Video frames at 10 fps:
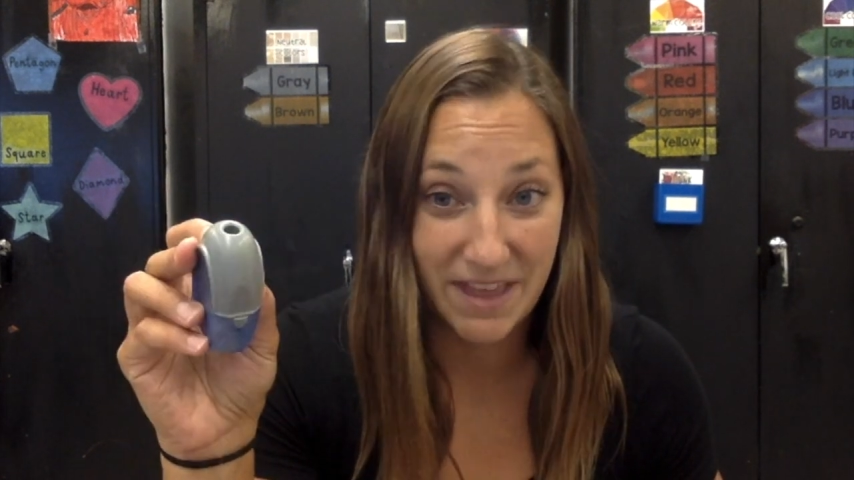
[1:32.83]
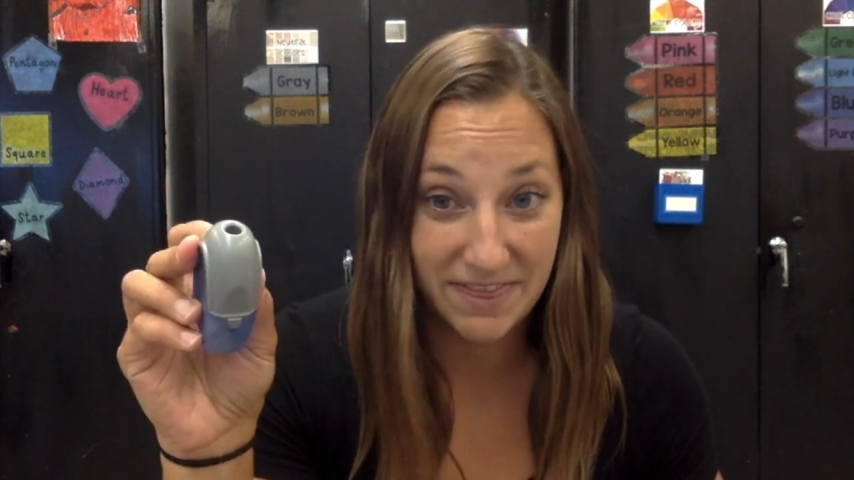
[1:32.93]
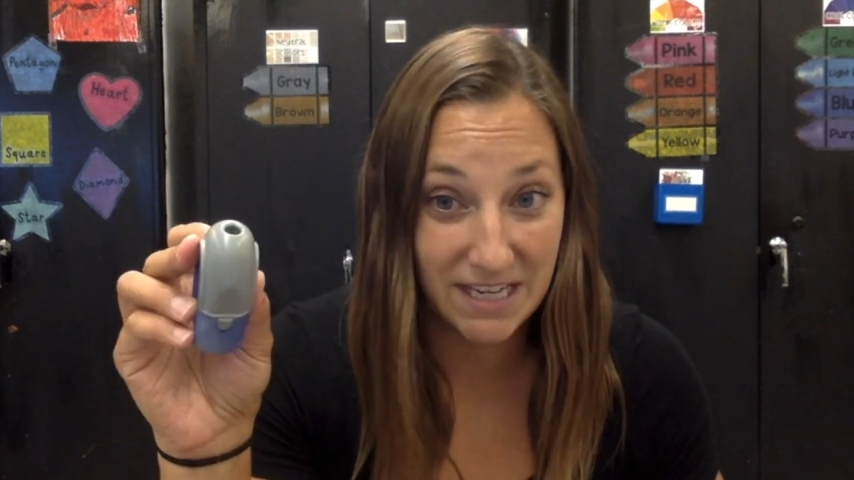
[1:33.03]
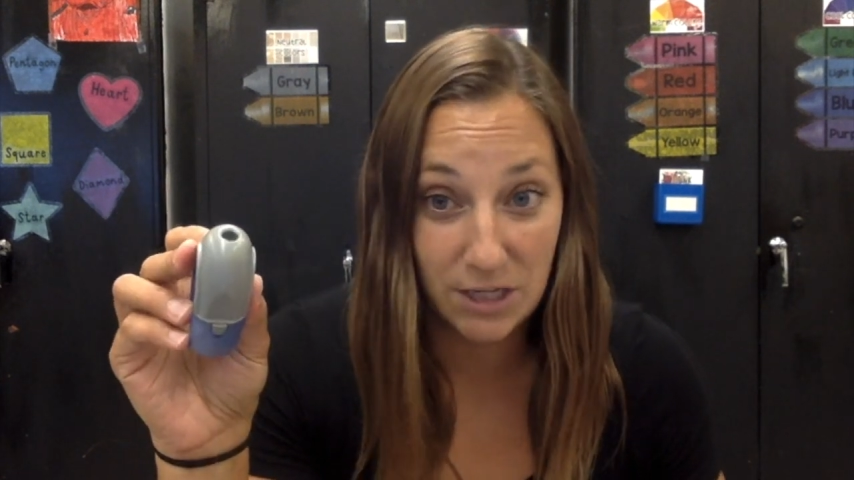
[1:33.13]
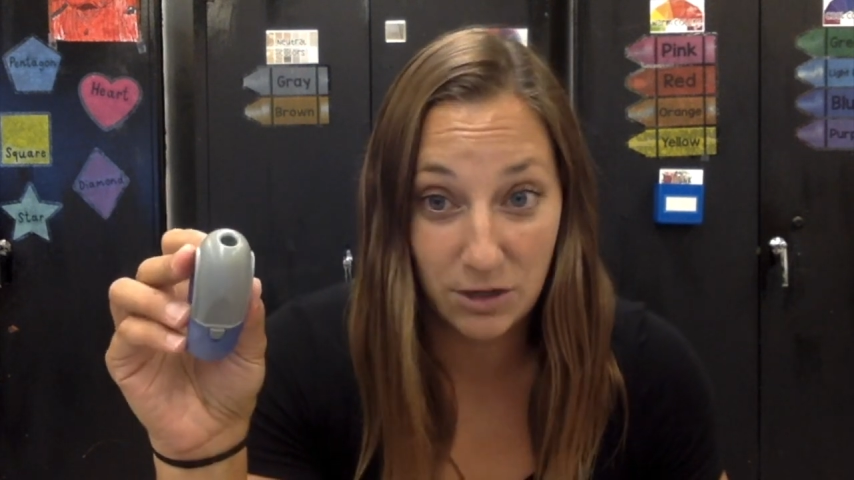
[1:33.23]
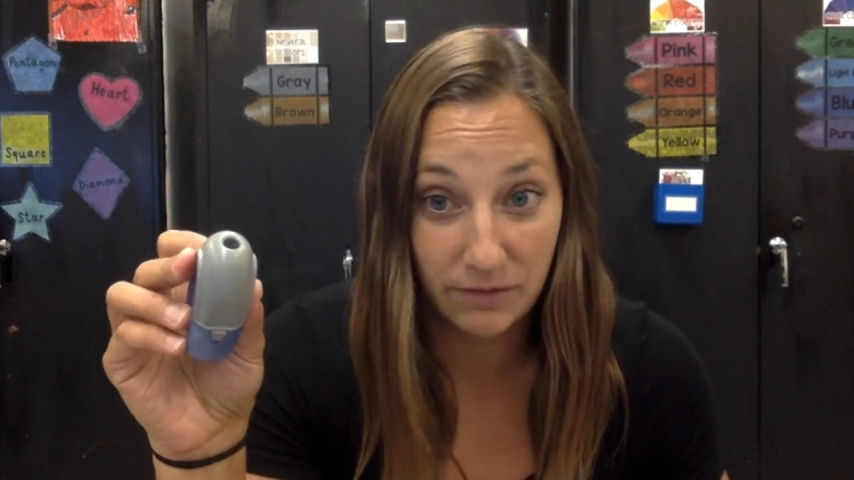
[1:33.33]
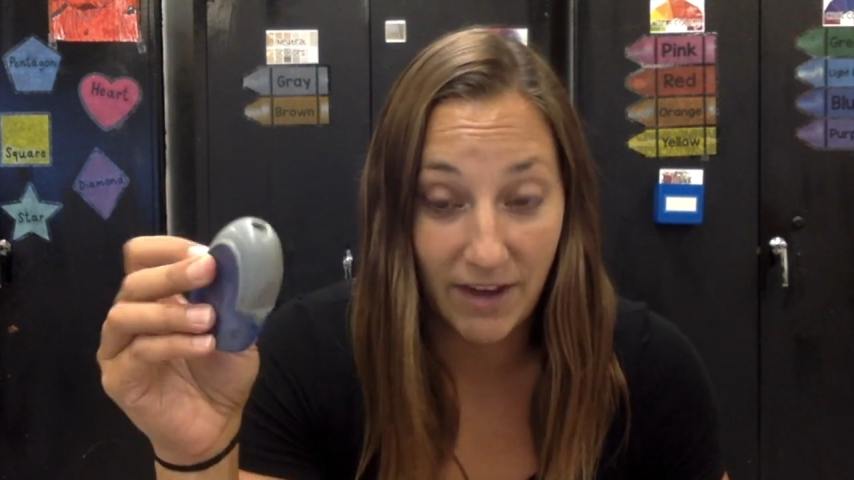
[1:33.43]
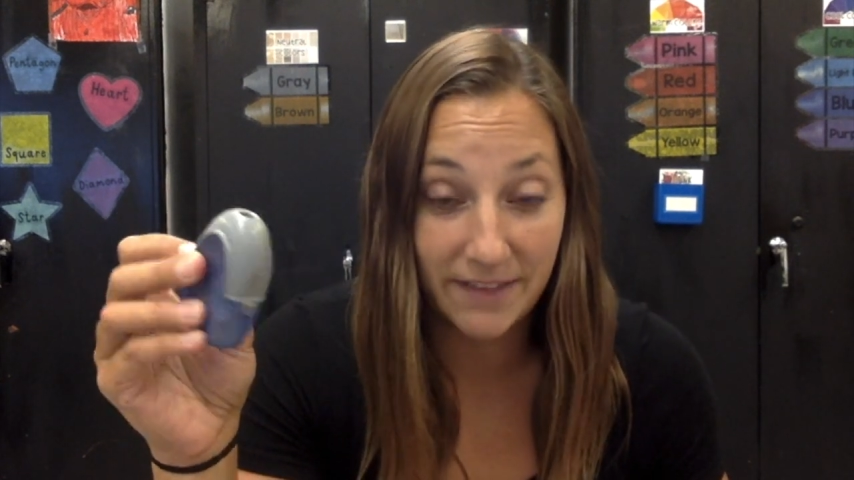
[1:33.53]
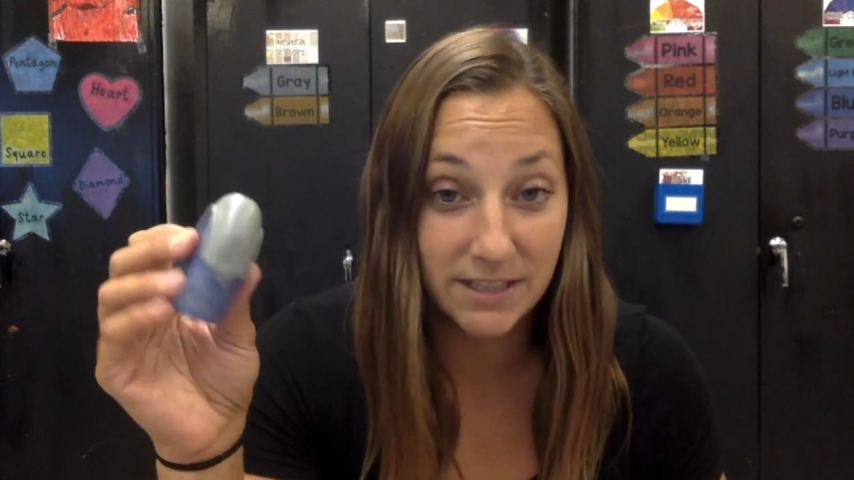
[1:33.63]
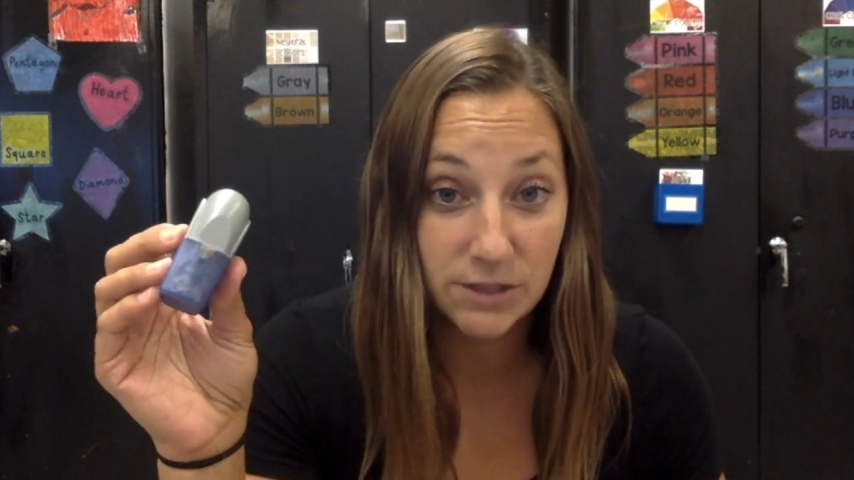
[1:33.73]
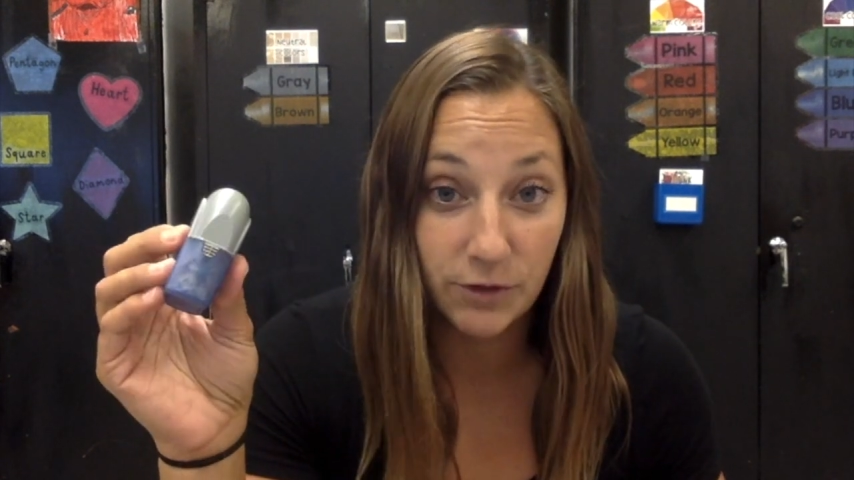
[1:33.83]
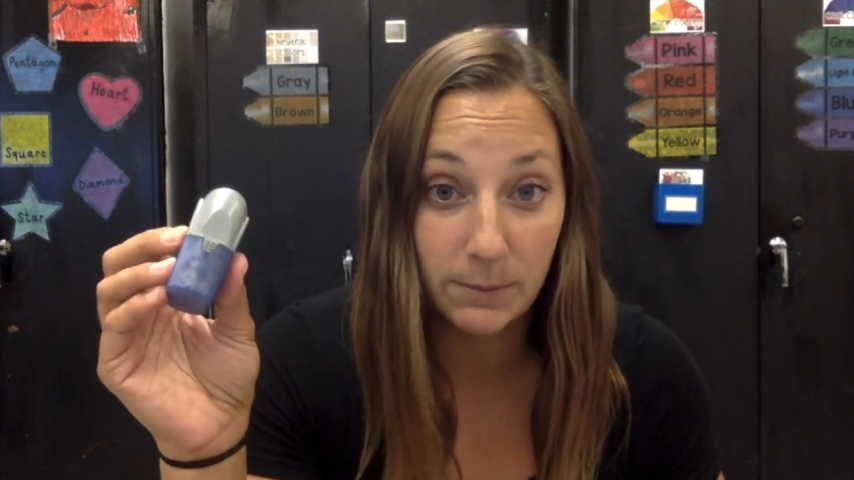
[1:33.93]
I think you can find these for